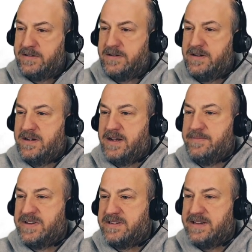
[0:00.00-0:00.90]
Oh, I
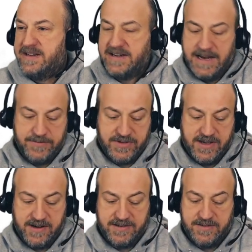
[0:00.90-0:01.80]
must have hit caps lock
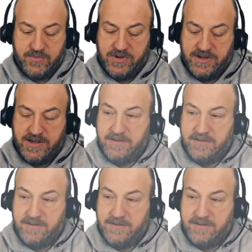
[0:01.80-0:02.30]
at some point in time.